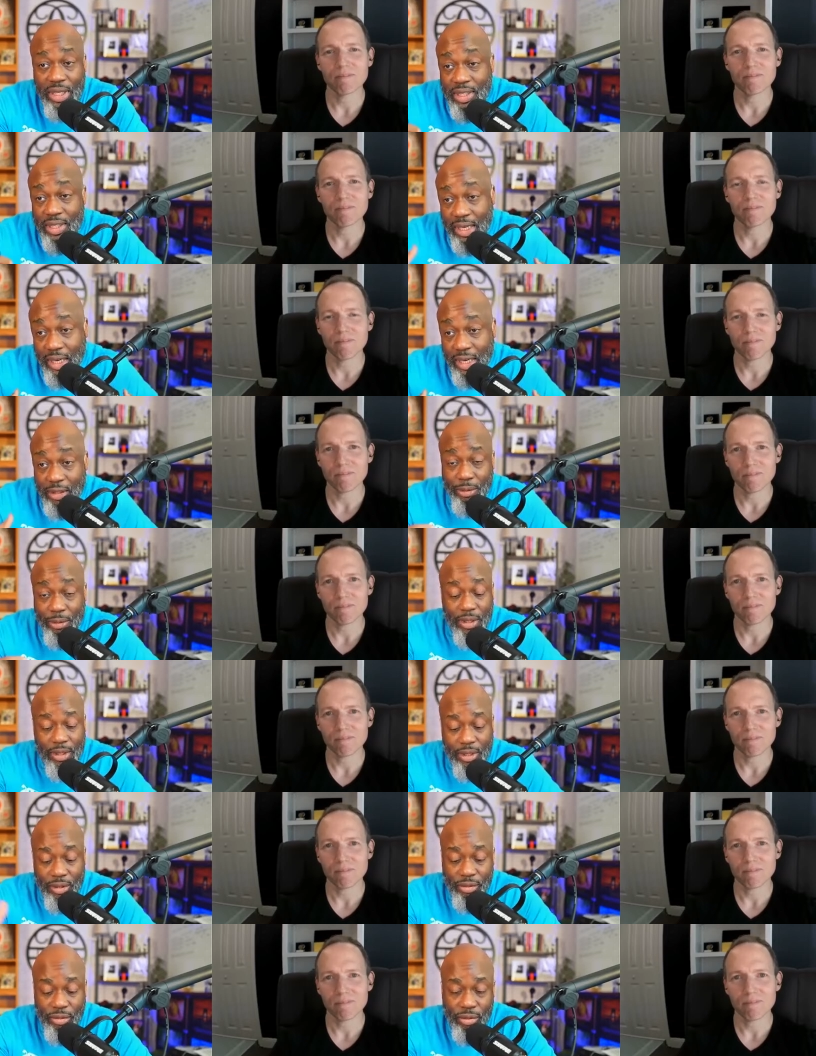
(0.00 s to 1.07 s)
Speaker 1: to us but
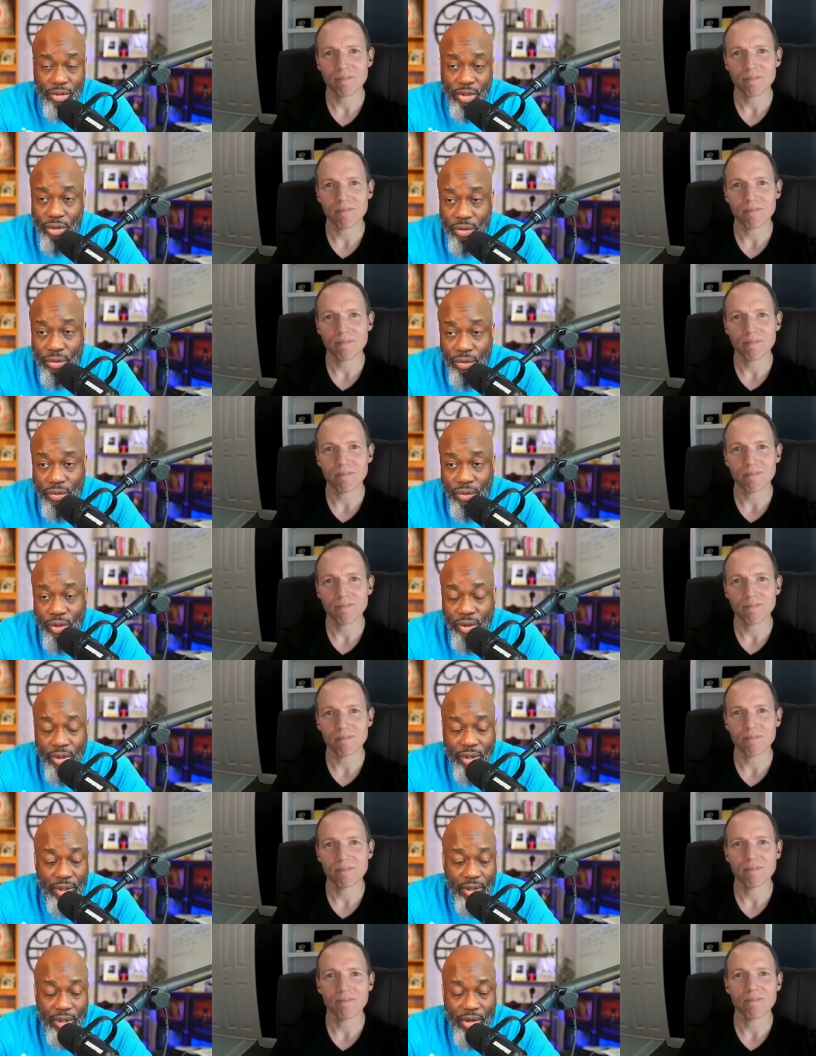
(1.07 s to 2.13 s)
to to
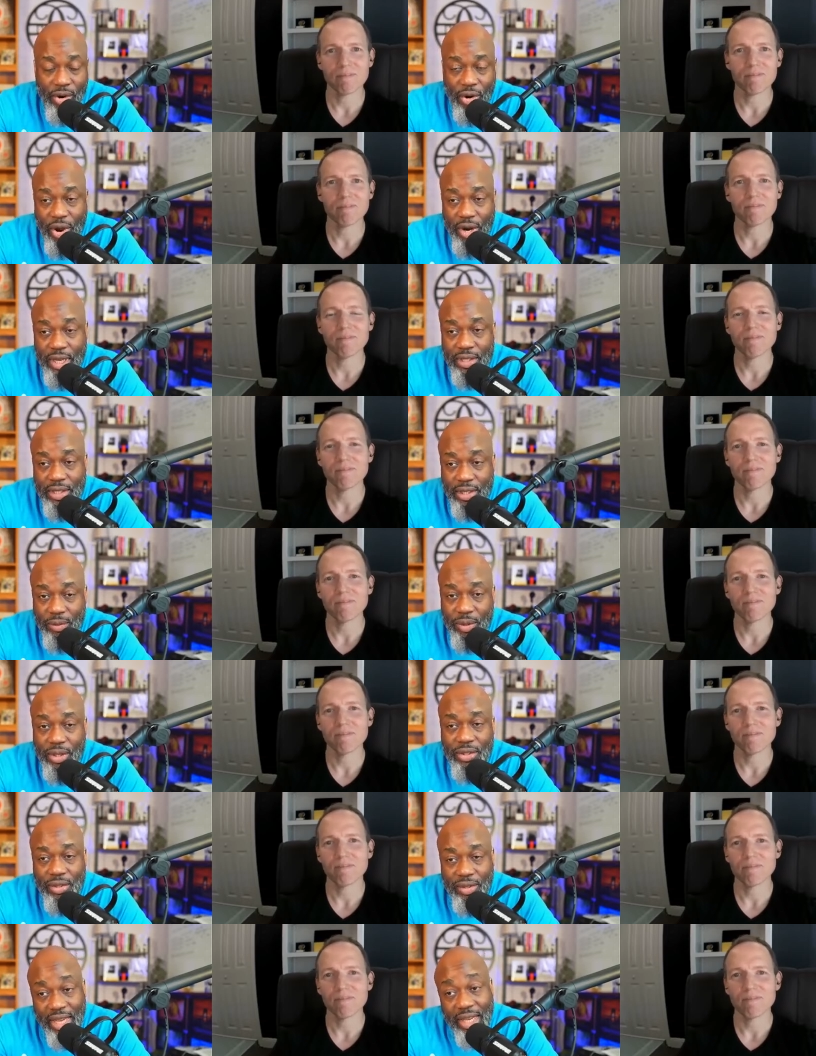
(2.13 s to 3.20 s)
your audience as well.
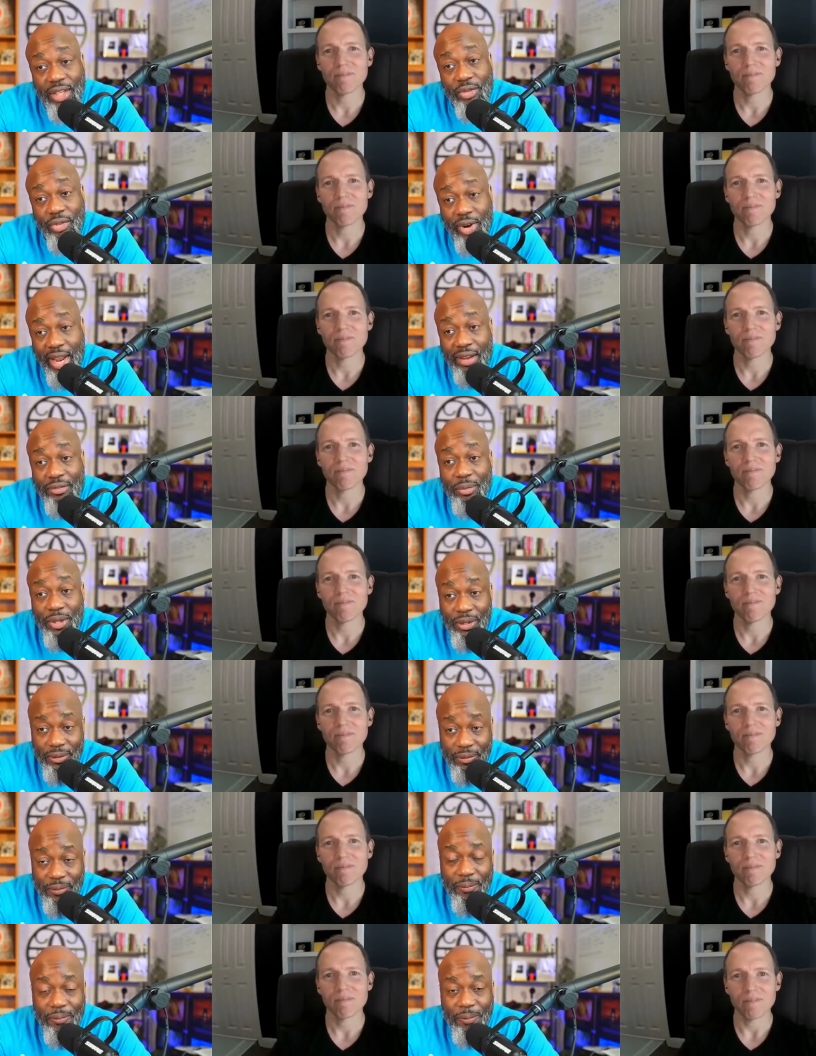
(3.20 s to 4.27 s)
So thank you for having me.
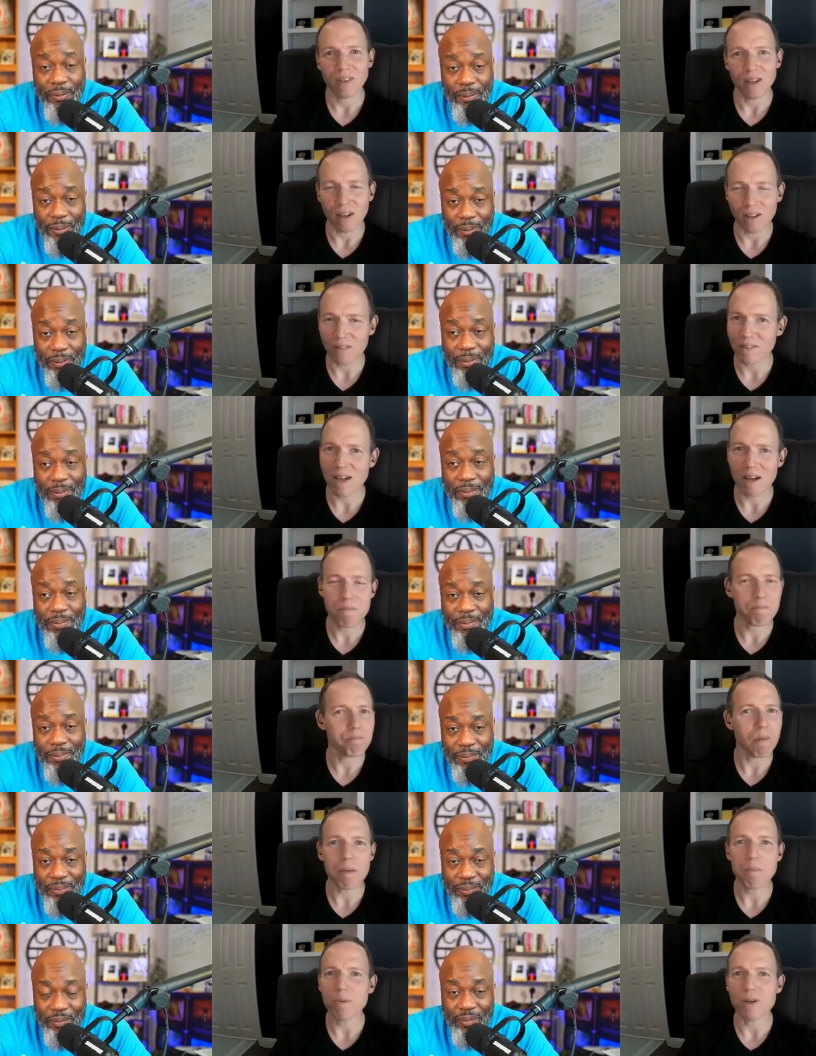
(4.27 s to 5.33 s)
Speaker 2: Oh,
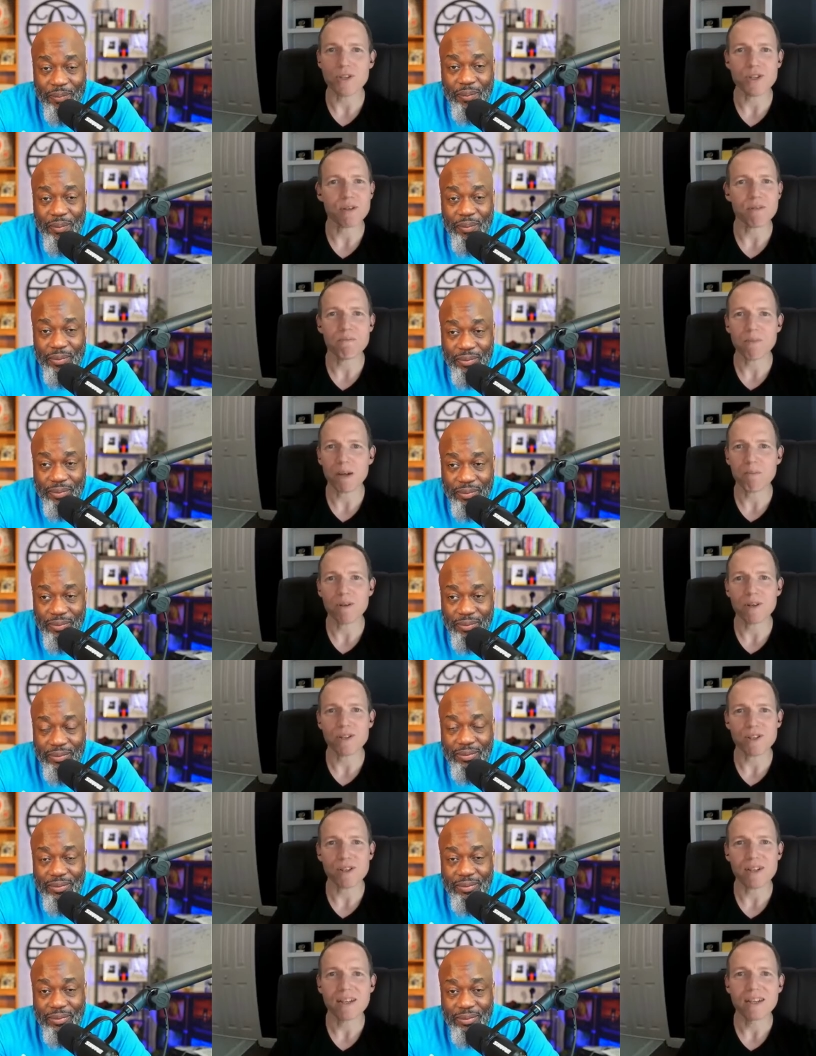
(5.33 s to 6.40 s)
my pleasure, my
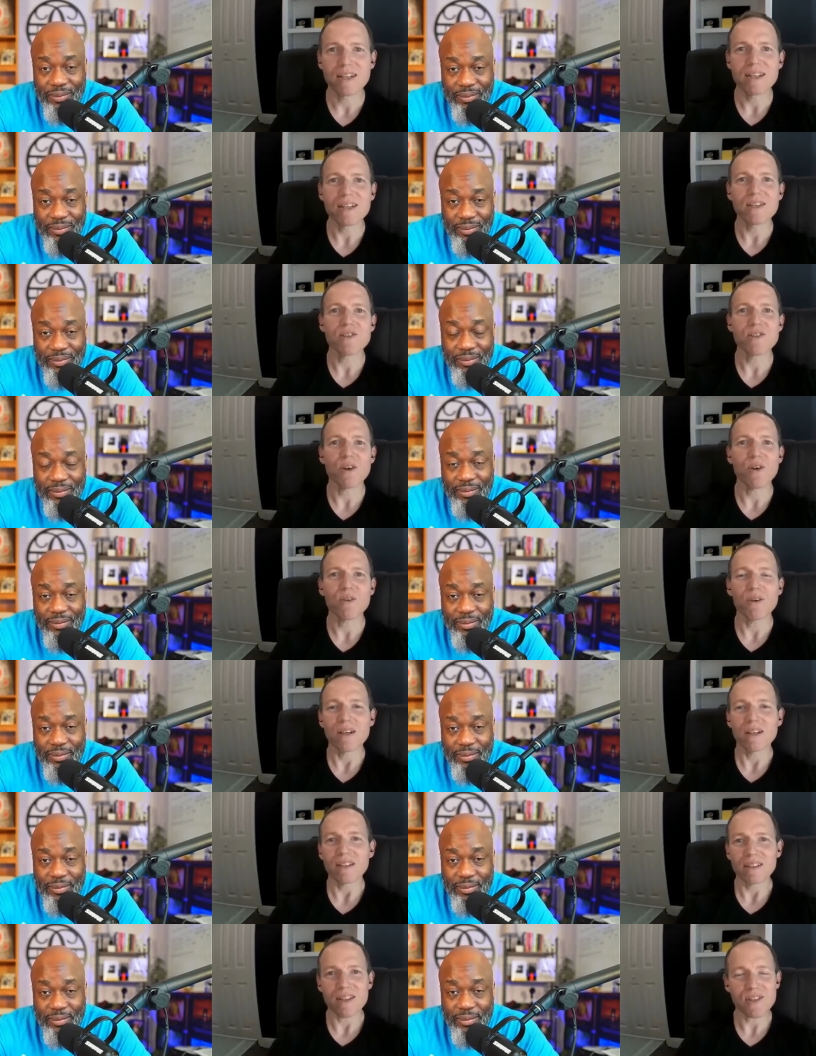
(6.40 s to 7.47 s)
pleasure. So
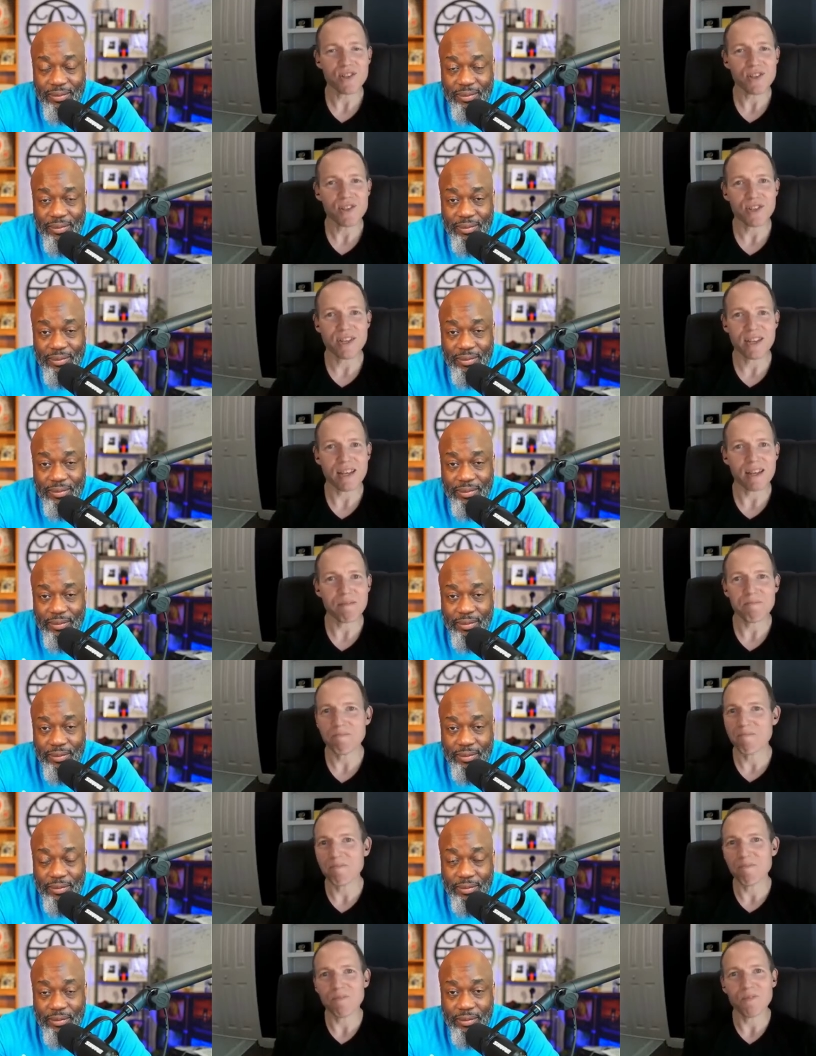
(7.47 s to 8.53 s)
let's just get
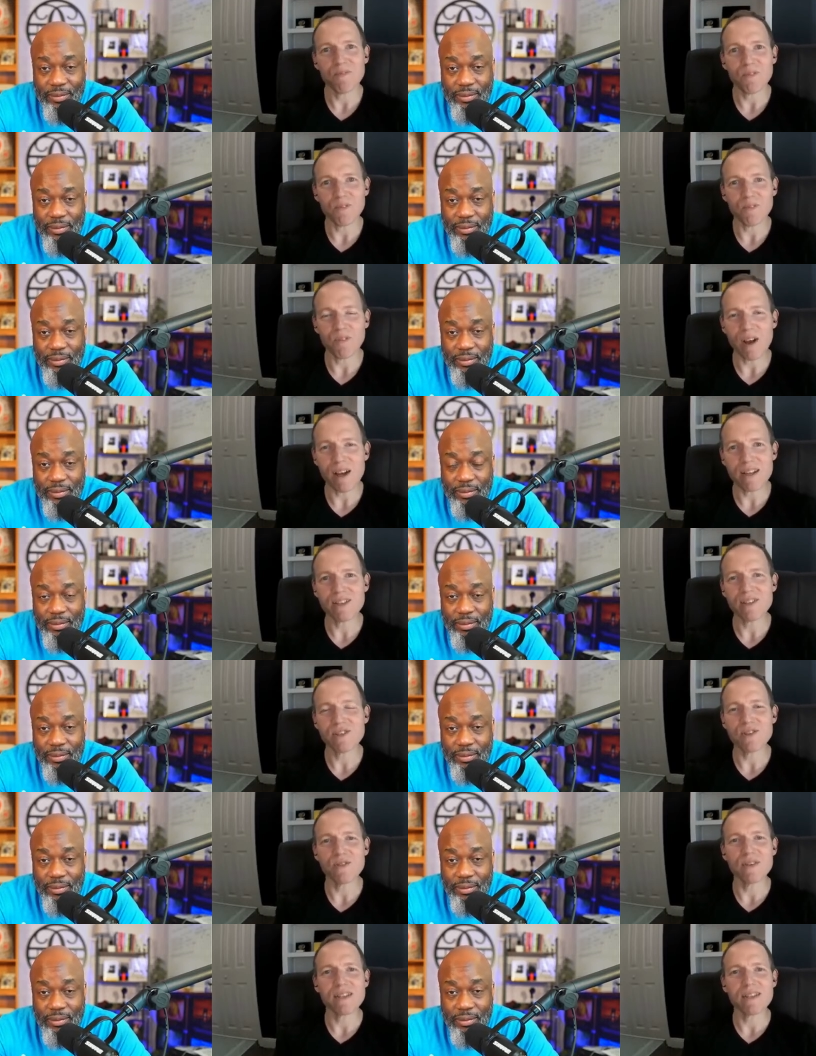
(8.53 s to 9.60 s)
right
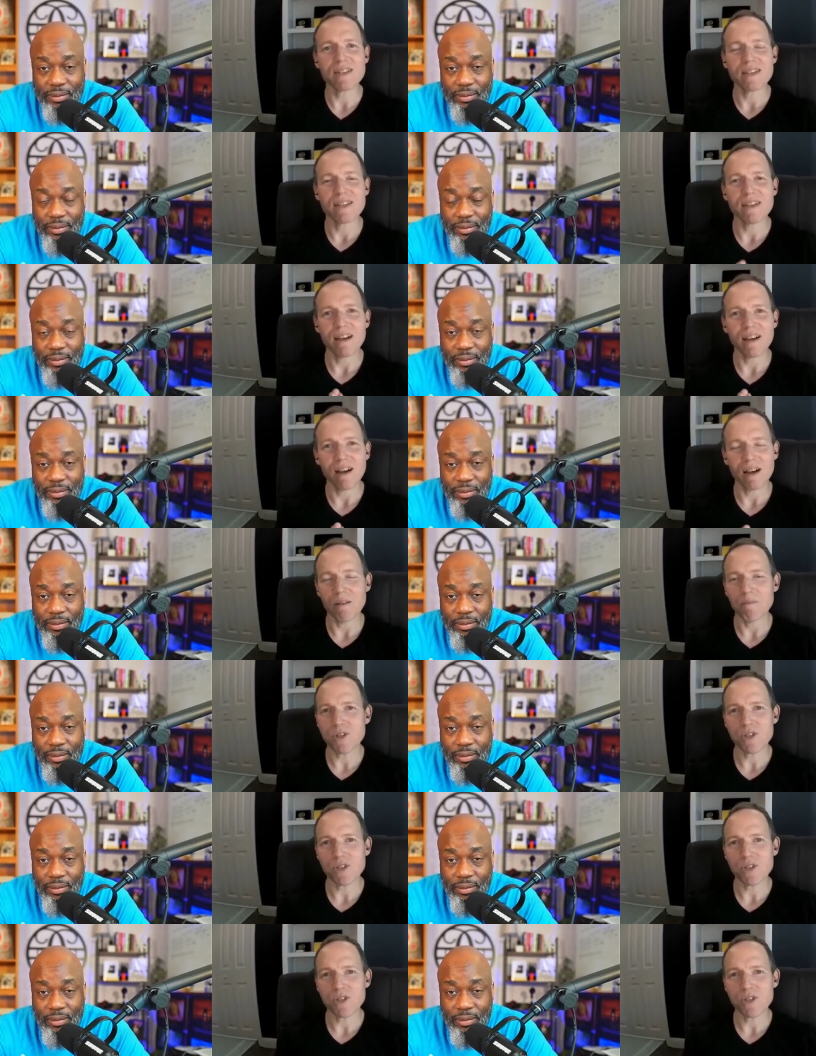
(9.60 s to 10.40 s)
into it. Um,